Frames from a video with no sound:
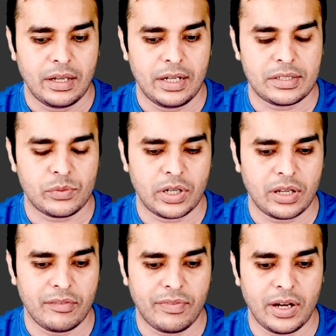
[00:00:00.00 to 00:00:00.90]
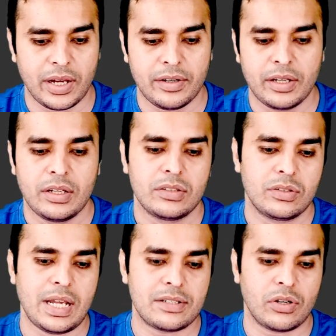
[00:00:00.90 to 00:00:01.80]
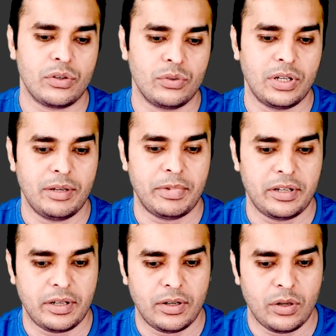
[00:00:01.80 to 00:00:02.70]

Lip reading: It's working fine. So that's how you enable